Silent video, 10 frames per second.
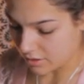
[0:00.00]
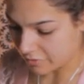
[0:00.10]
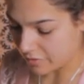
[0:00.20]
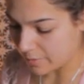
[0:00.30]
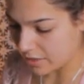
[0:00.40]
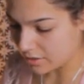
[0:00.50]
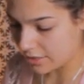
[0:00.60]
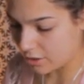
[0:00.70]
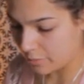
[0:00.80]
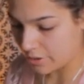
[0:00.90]
a female
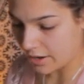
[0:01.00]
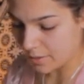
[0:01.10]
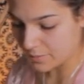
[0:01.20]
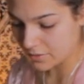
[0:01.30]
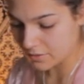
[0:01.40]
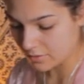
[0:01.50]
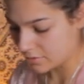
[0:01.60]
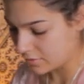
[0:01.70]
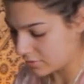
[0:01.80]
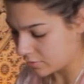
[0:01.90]
leo perhaps
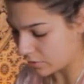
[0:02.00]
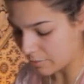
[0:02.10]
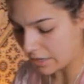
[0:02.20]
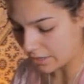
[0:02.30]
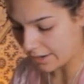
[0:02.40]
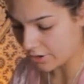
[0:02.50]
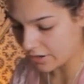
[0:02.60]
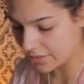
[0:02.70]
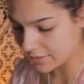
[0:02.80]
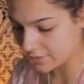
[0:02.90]
with a male
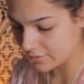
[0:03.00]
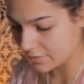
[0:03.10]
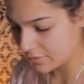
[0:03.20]
aries